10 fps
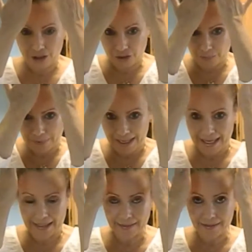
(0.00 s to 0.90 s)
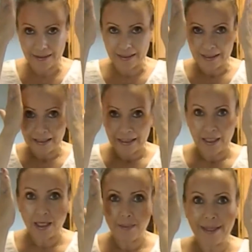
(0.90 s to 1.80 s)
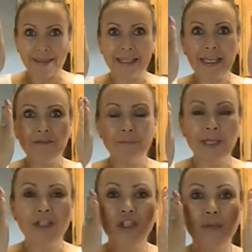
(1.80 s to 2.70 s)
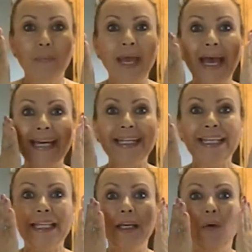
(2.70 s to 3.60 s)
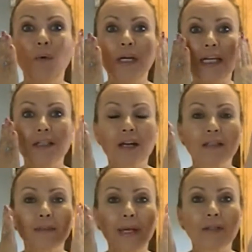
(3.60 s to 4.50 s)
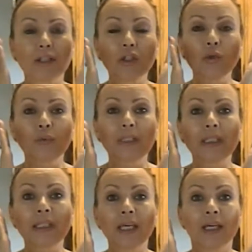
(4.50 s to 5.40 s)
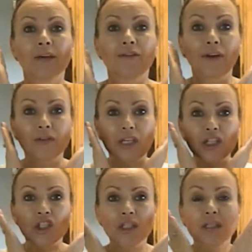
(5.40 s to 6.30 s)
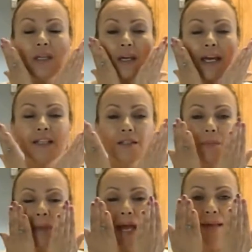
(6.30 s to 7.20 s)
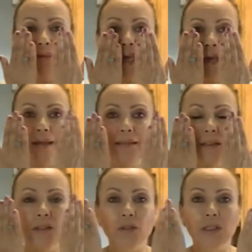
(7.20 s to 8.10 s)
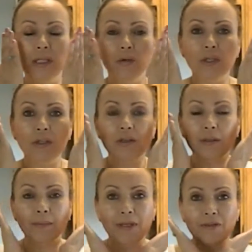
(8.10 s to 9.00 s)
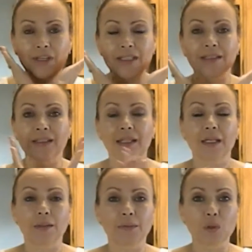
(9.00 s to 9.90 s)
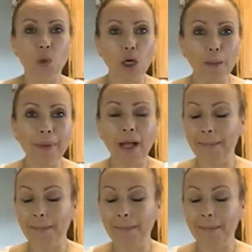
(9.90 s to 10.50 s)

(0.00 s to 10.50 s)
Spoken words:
just pat. I think I've mentioned patting when I talked about the Lumi foundation. I just pat the coconut oil in my face and let it absorb.